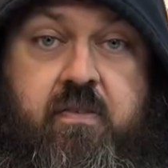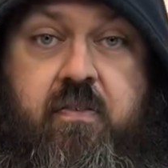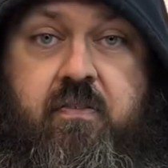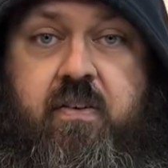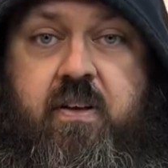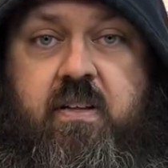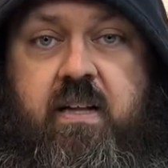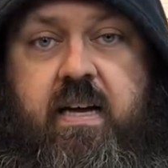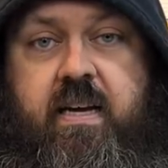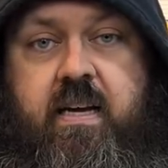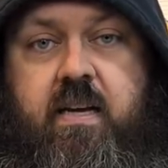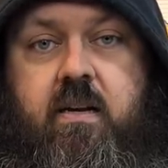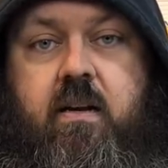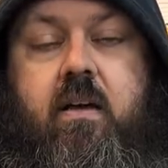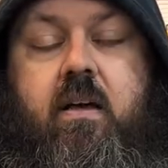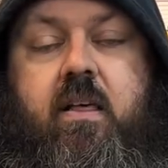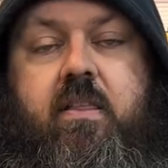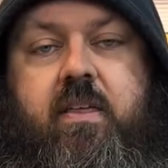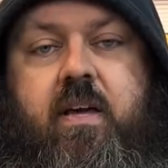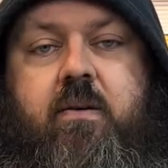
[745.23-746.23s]
you feel like it,
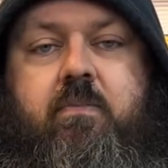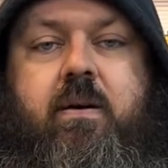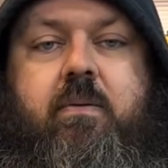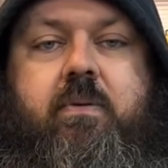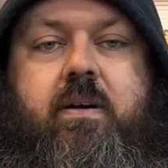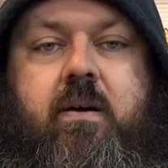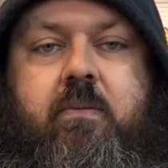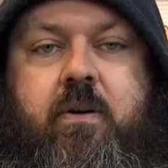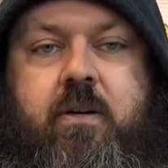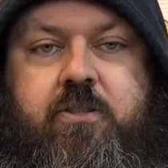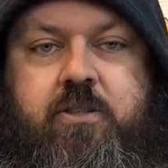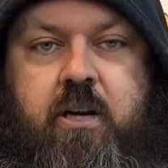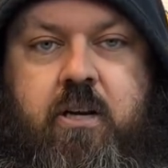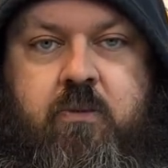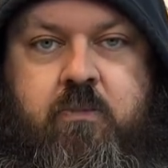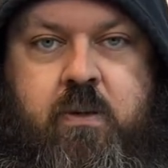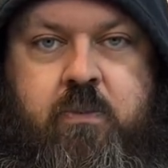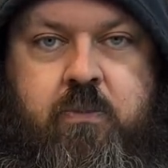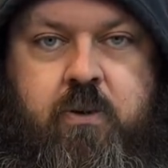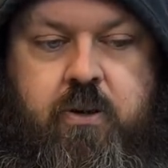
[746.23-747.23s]
think about becoming a channel
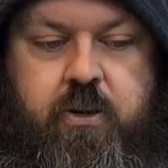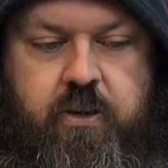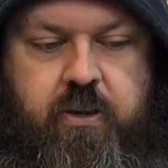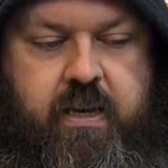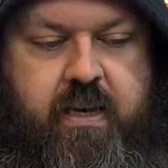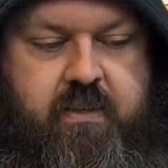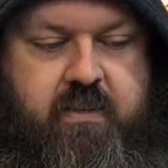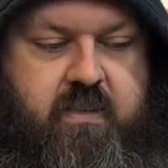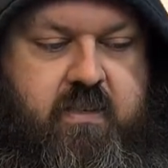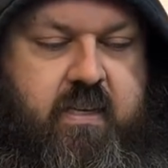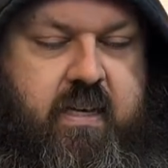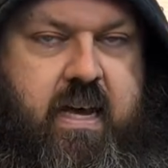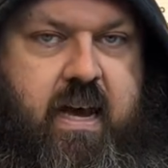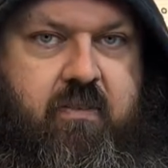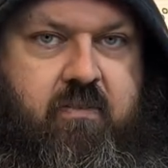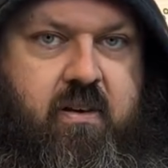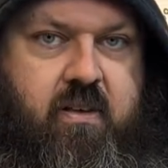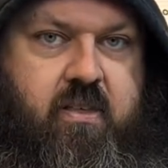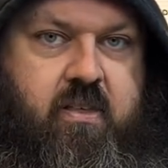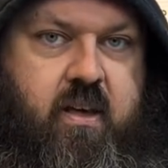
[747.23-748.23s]
member. You get to see
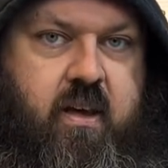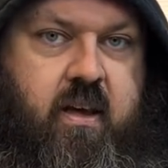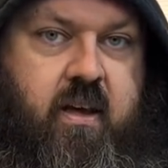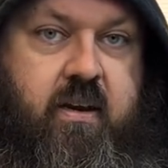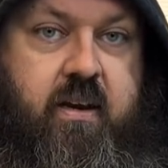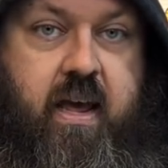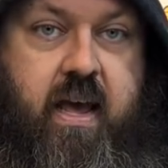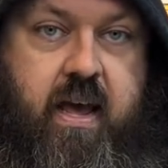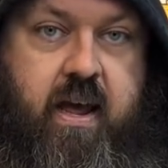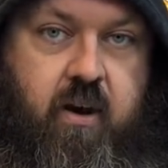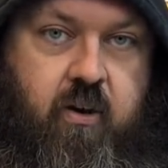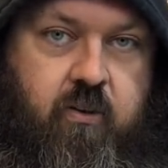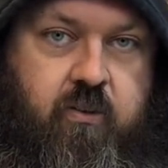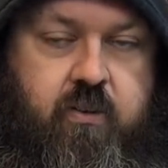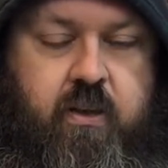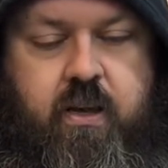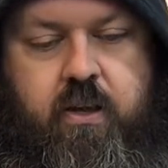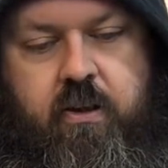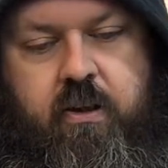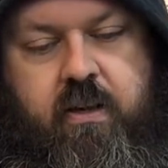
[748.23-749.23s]
everything a day
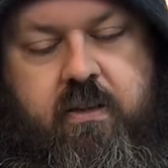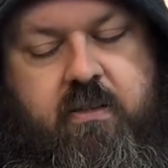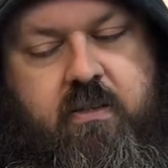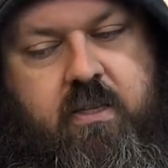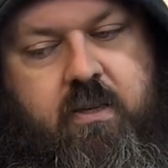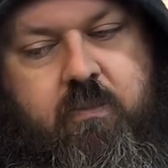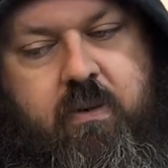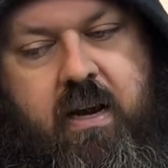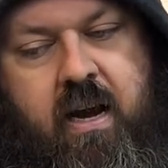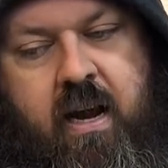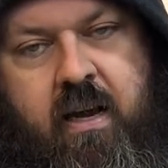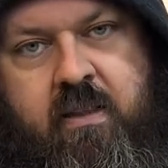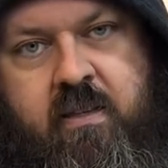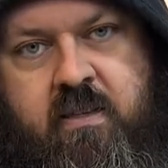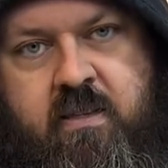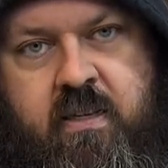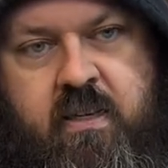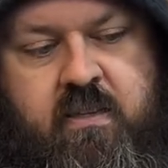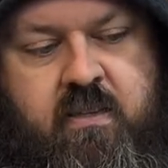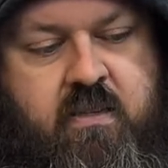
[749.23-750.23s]
early. You get to see behind the
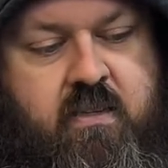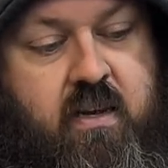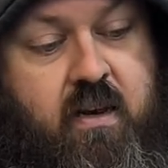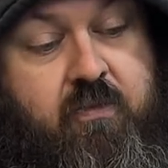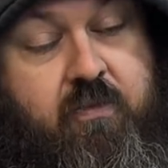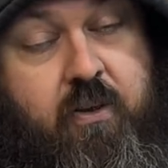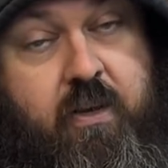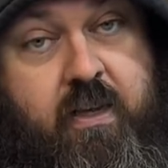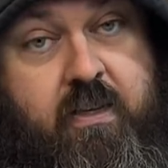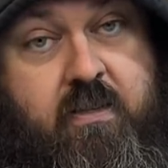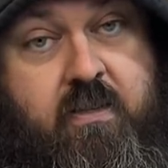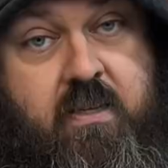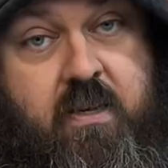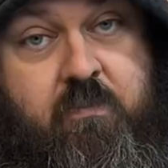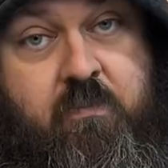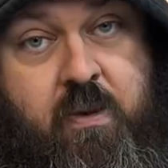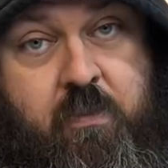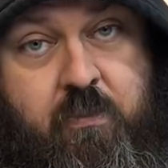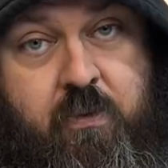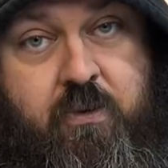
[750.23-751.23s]
scenes stuff. You get to see
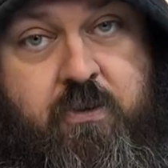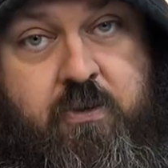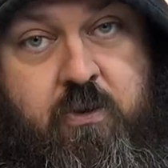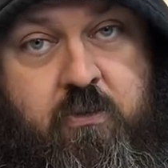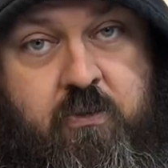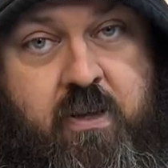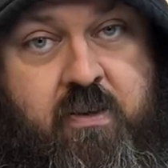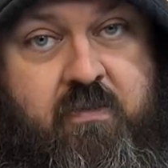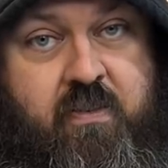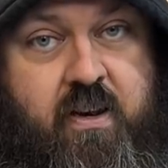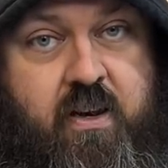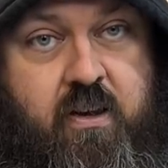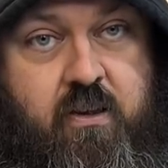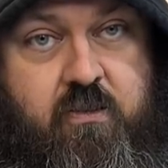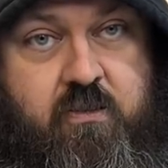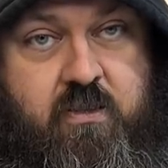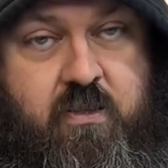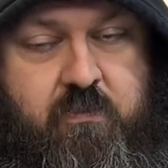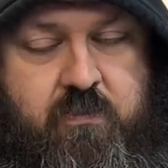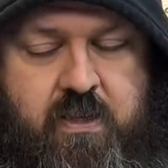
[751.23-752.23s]
members only
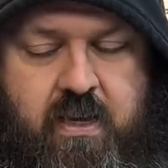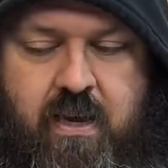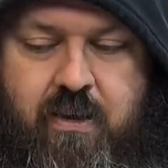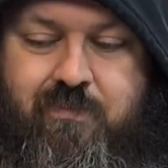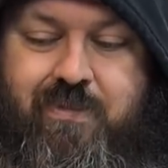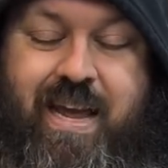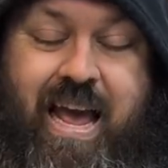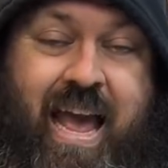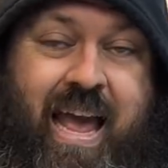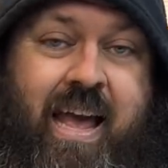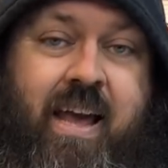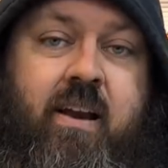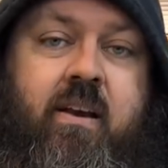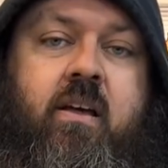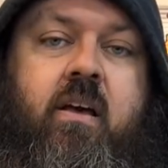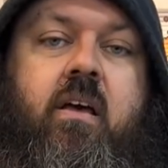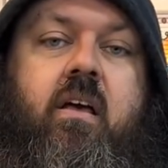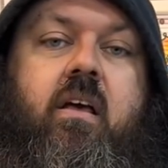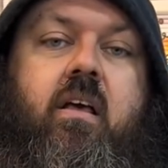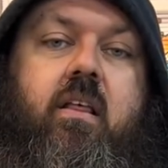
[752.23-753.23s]
videos sometimes. And
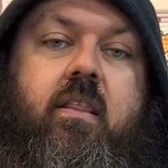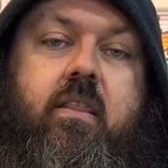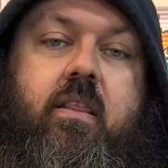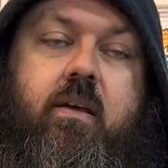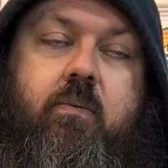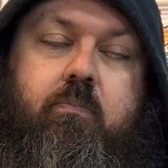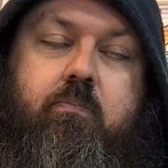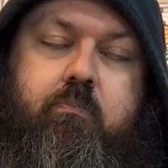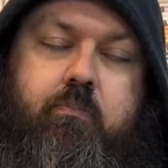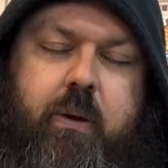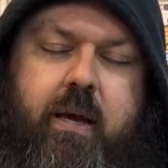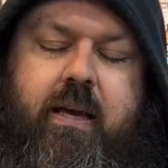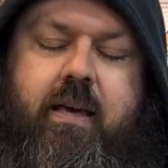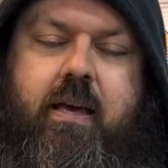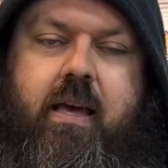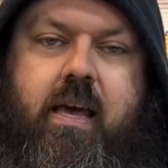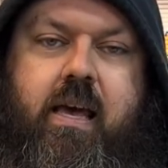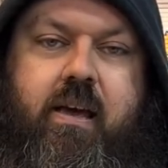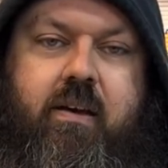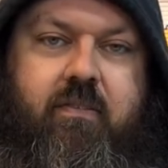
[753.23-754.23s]
the big
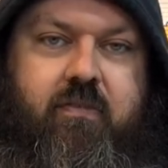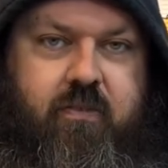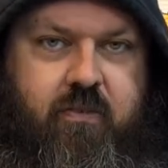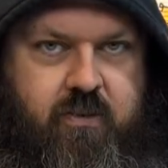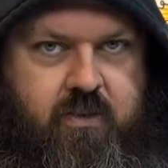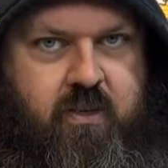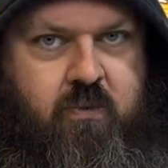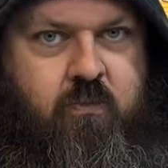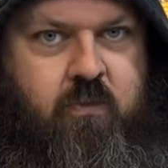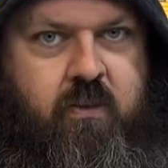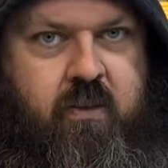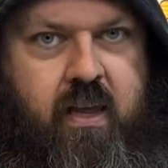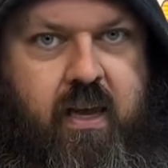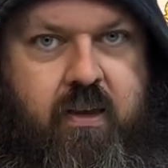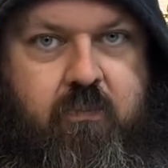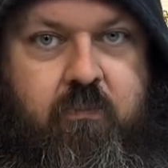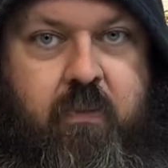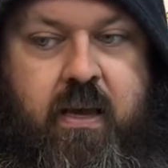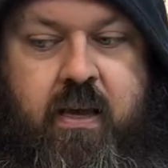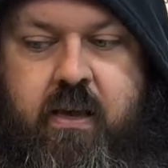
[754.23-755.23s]
key for someone
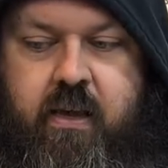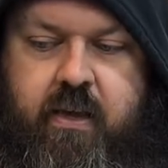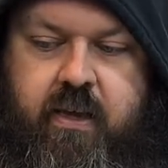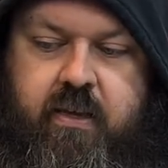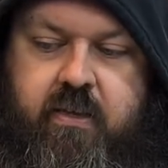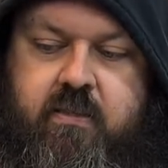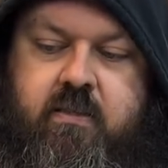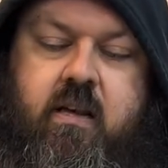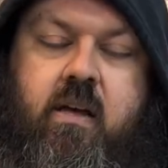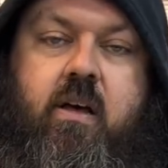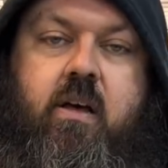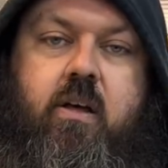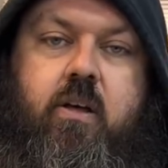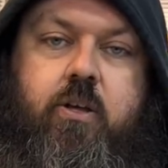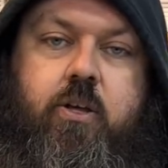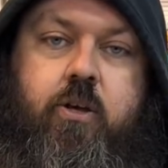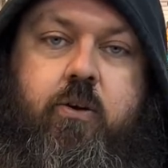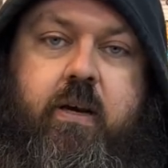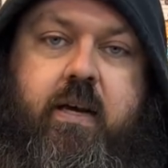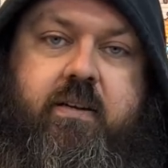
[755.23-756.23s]
like me is
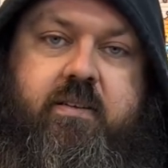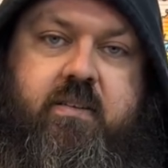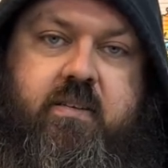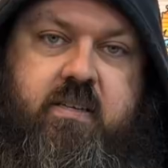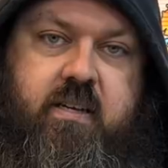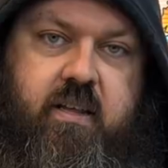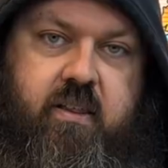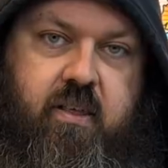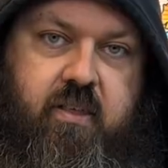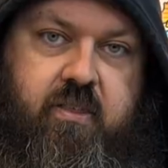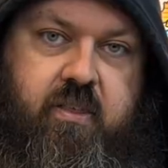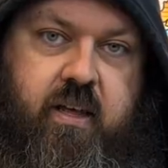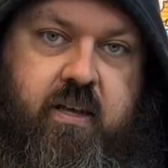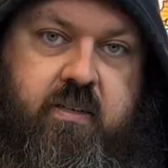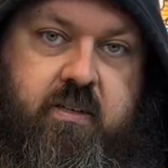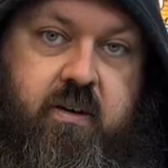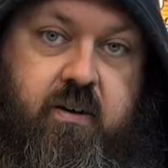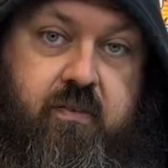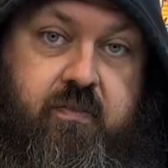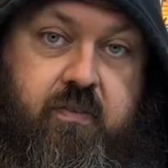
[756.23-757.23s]
you get to see the
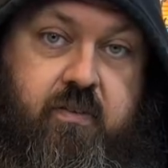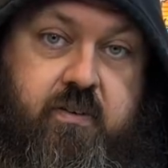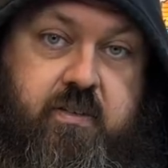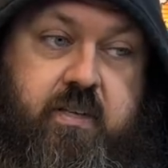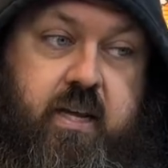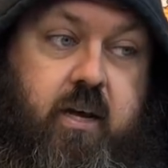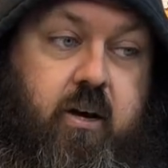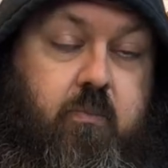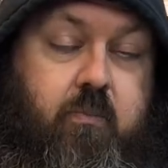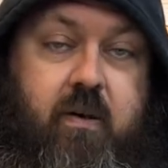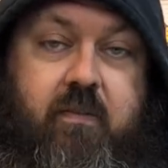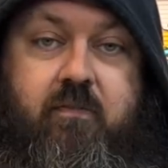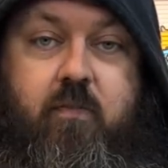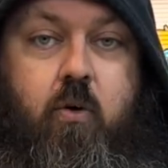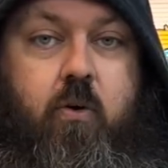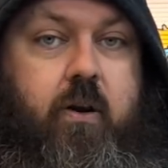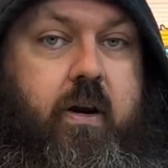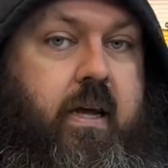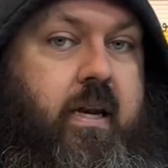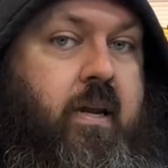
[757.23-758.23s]
things that are for sale
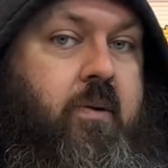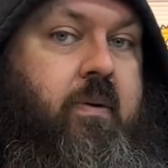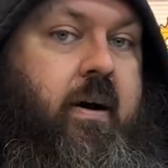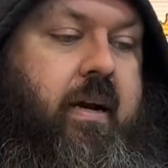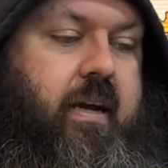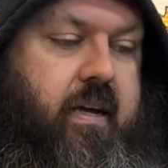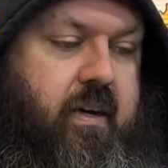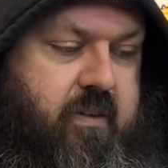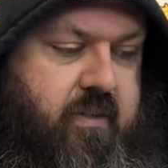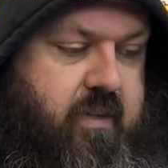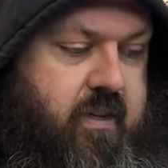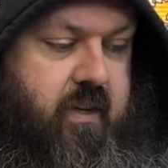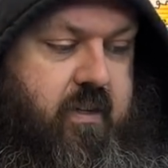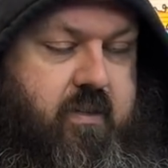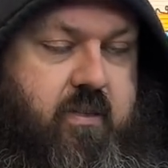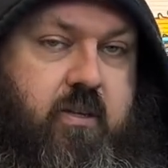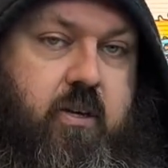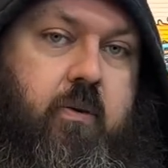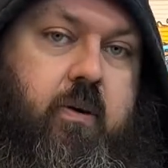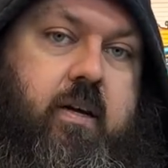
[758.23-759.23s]
before anybody else does.
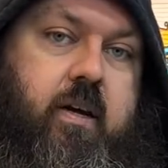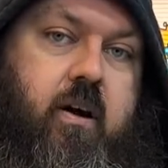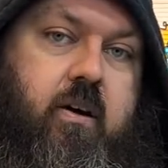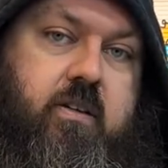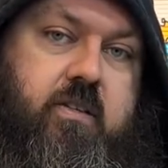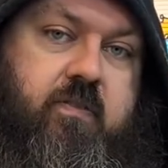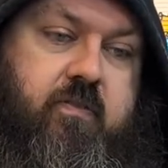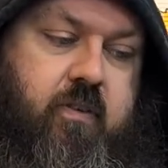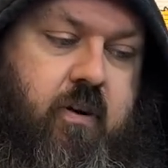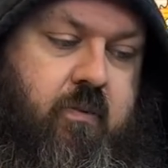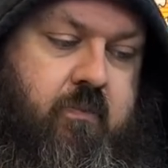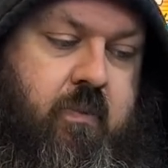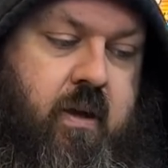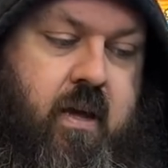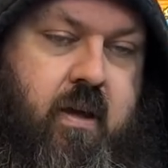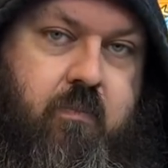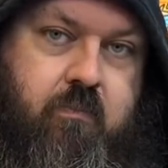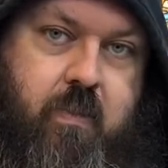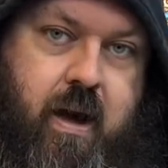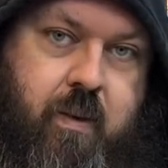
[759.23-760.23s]
So it goes from
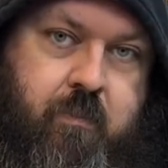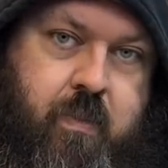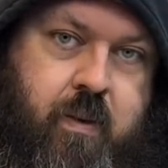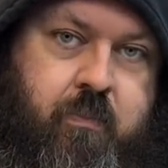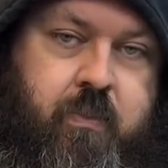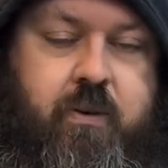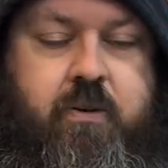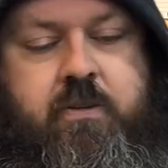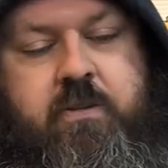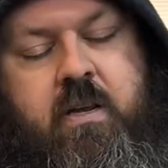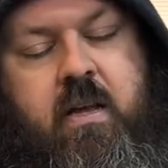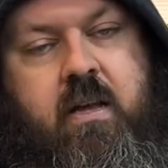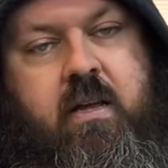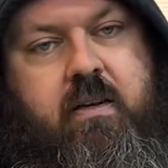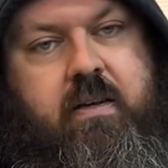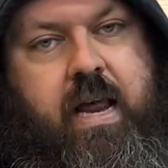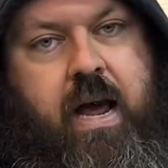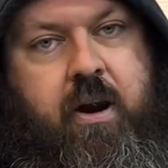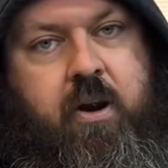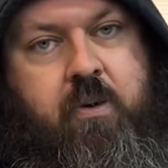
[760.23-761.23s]
my members
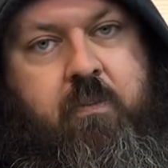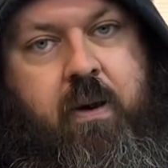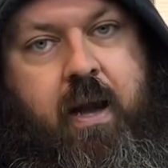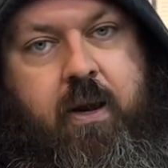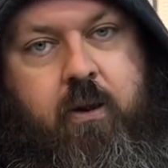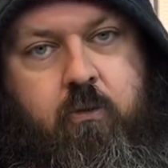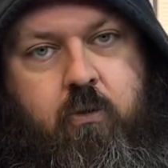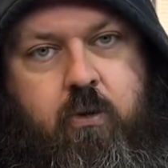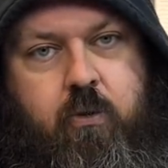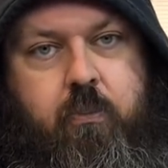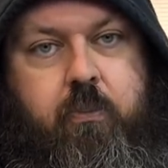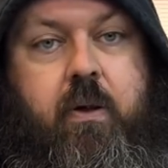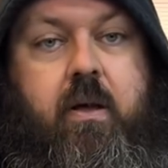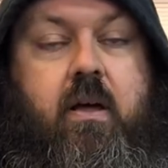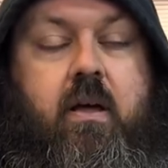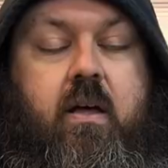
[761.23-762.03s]
down to my group.